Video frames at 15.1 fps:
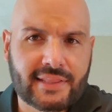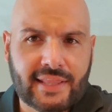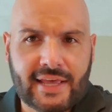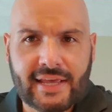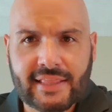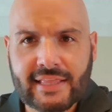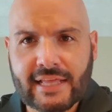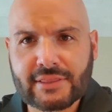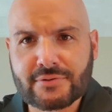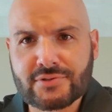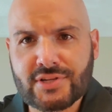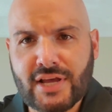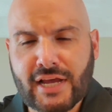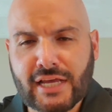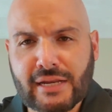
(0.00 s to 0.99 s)
like that
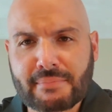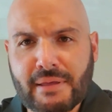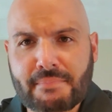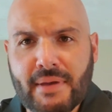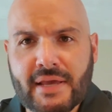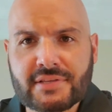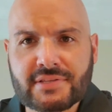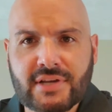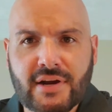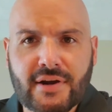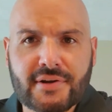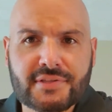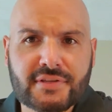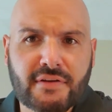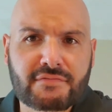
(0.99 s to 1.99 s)
there's not going to be base
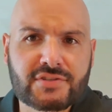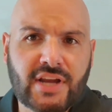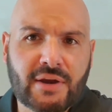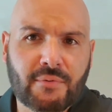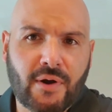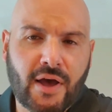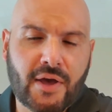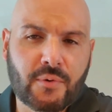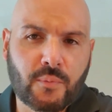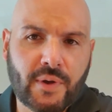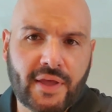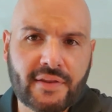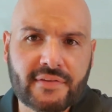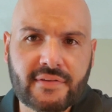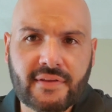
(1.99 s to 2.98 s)
cards of J-Rod,
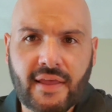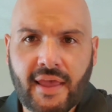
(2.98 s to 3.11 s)
Witt,